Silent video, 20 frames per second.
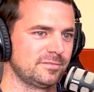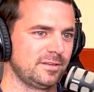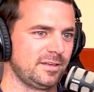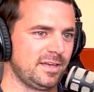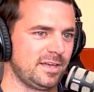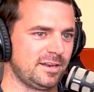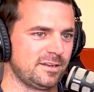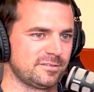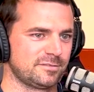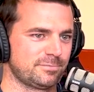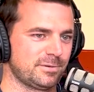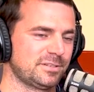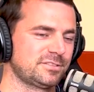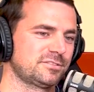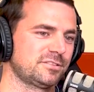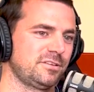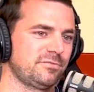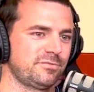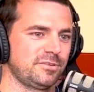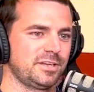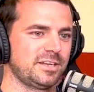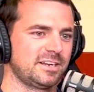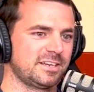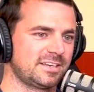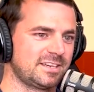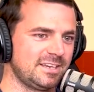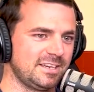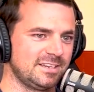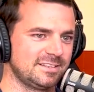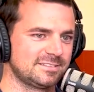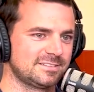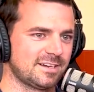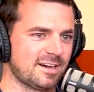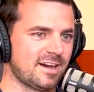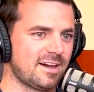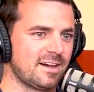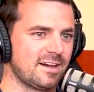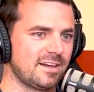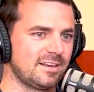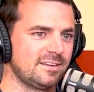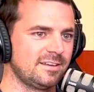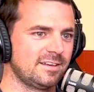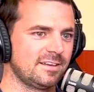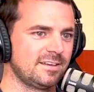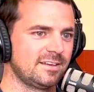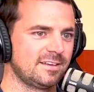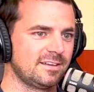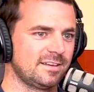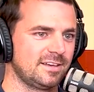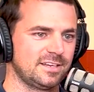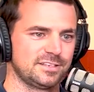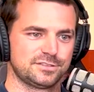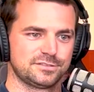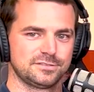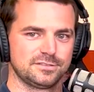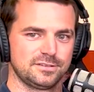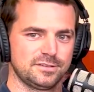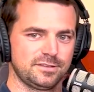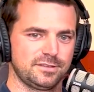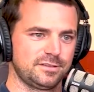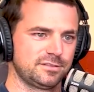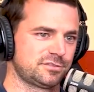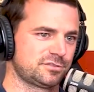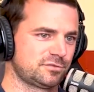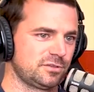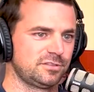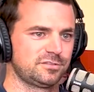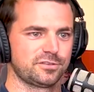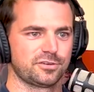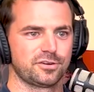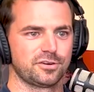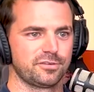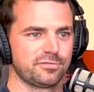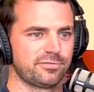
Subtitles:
And especially if we get a king tide, the streets are going to